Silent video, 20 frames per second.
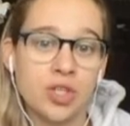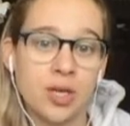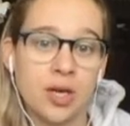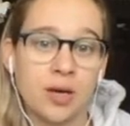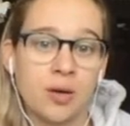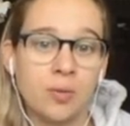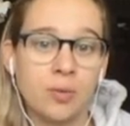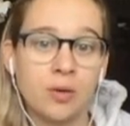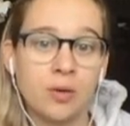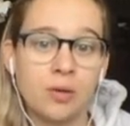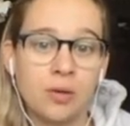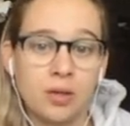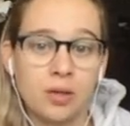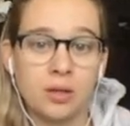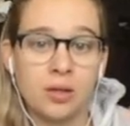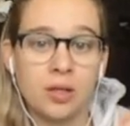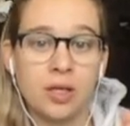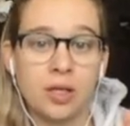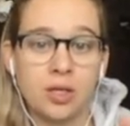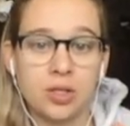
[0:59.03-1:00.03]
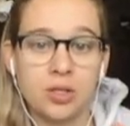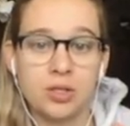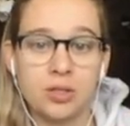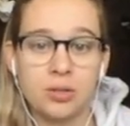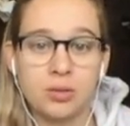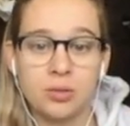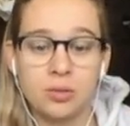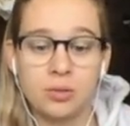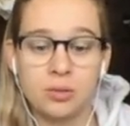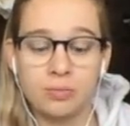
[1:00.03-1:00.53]
I will link
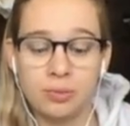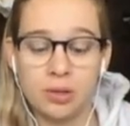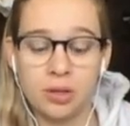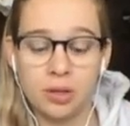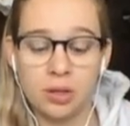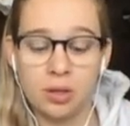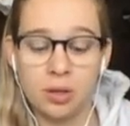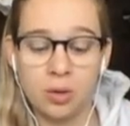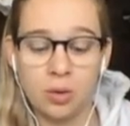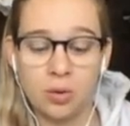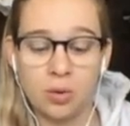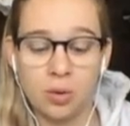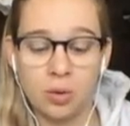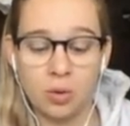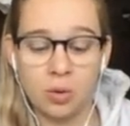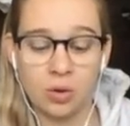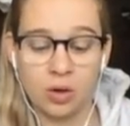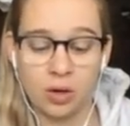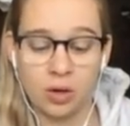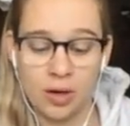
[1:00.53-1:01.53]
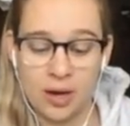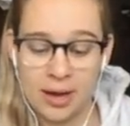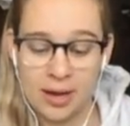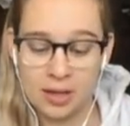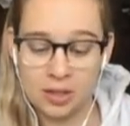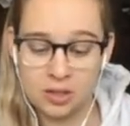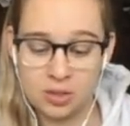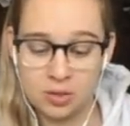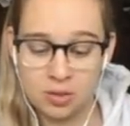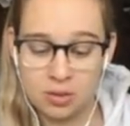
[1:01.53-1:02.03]
to below or
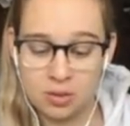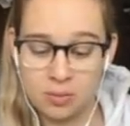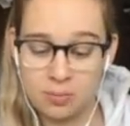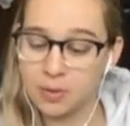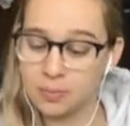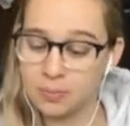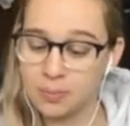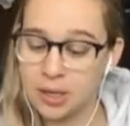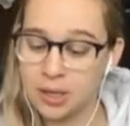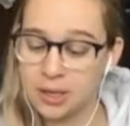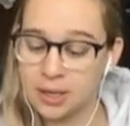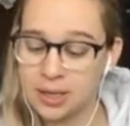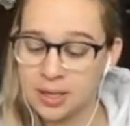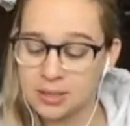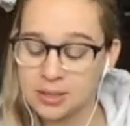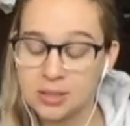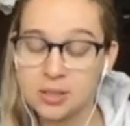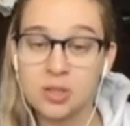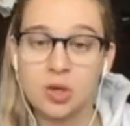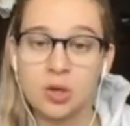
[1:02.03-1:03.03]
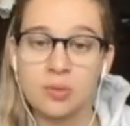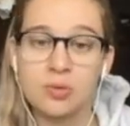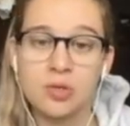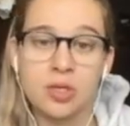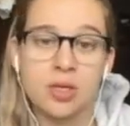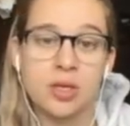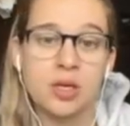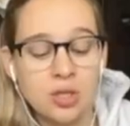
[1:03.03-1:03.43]
add to the podcast description.